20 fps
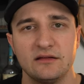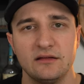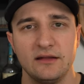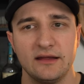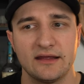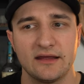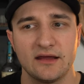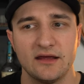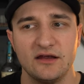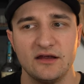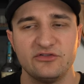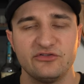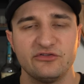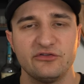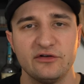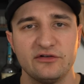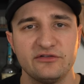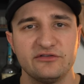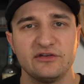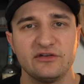like
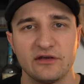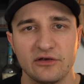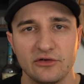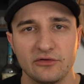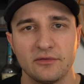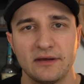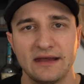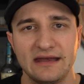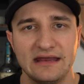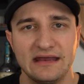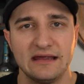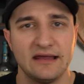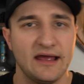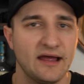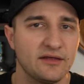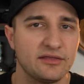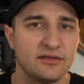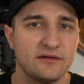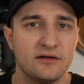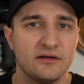astringent, grainy
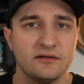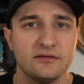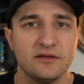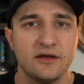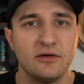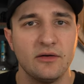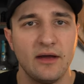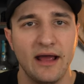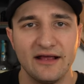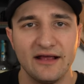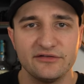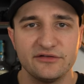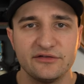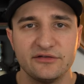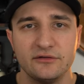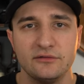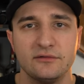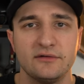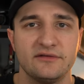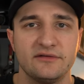ethanol note as
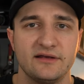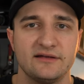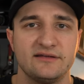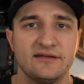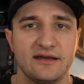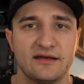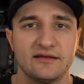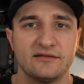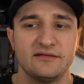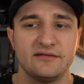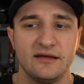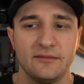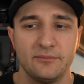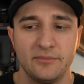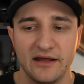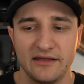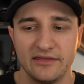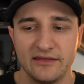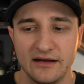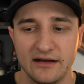soon as I take a
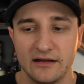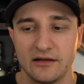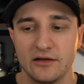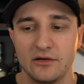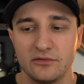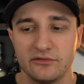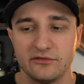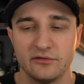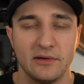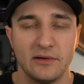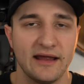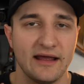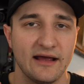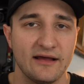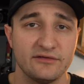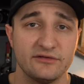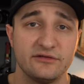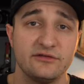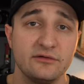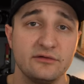sip, and then it goes away
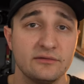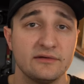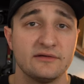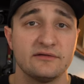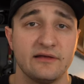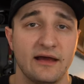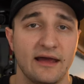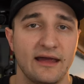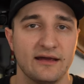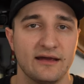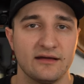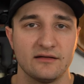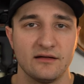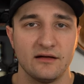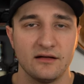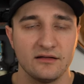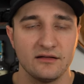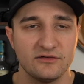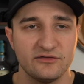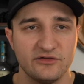as soon as I
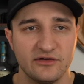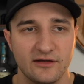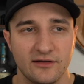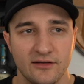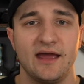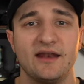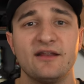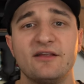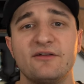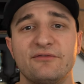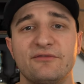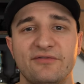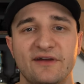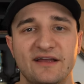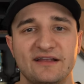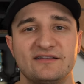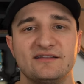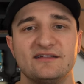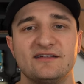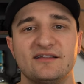acknowledge it. And then it
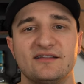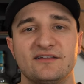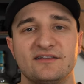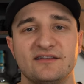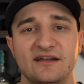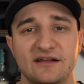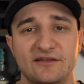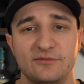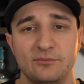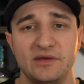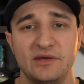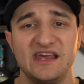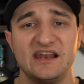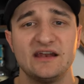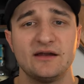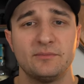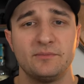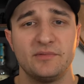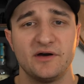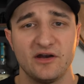fades into this nice
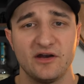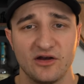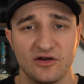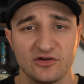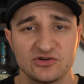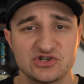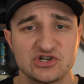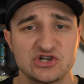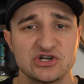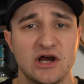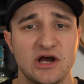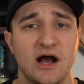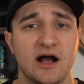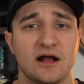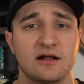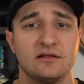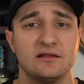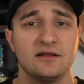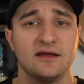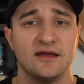peanut butter,
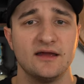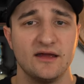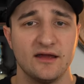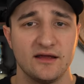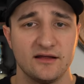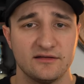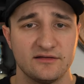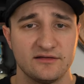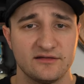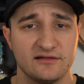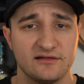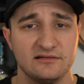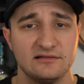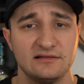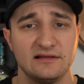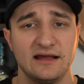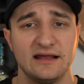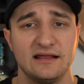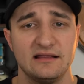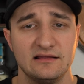chocolate,
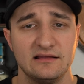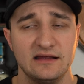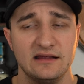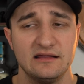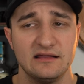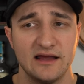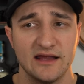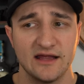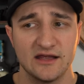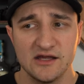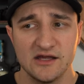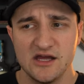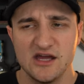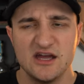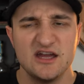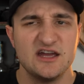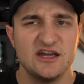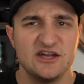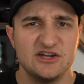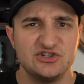slightly like
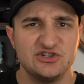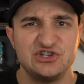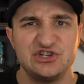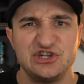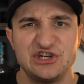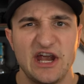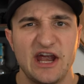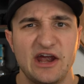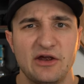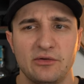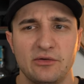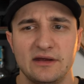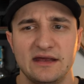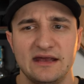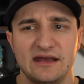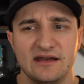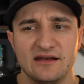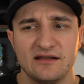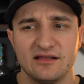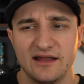
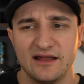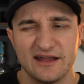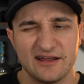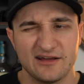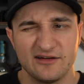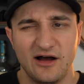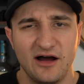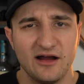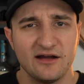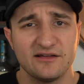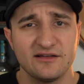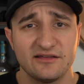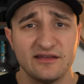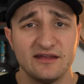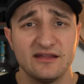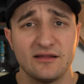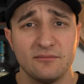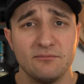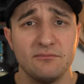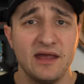cherried. Like,
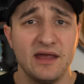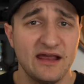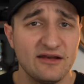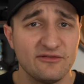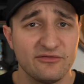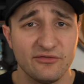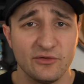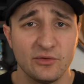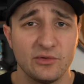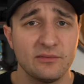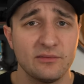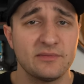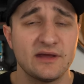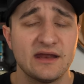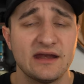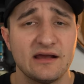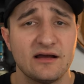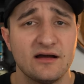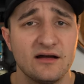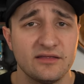honestly, the main fruit I'm
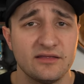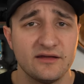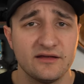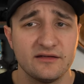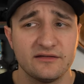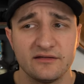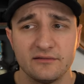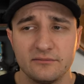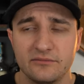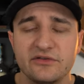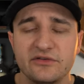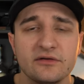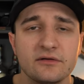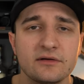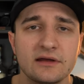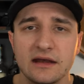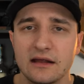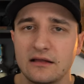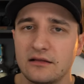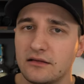getting on this, I'm
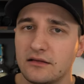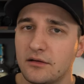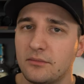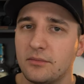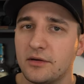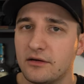still getting a little